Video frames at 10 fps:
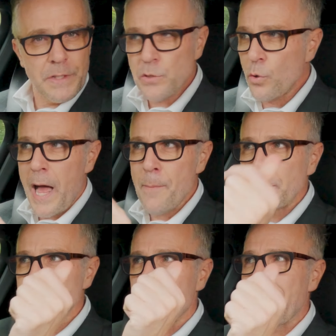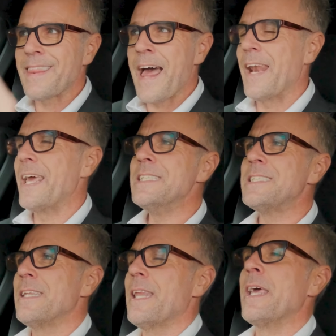And this all happens like that
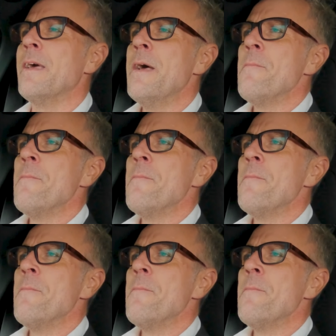instantly.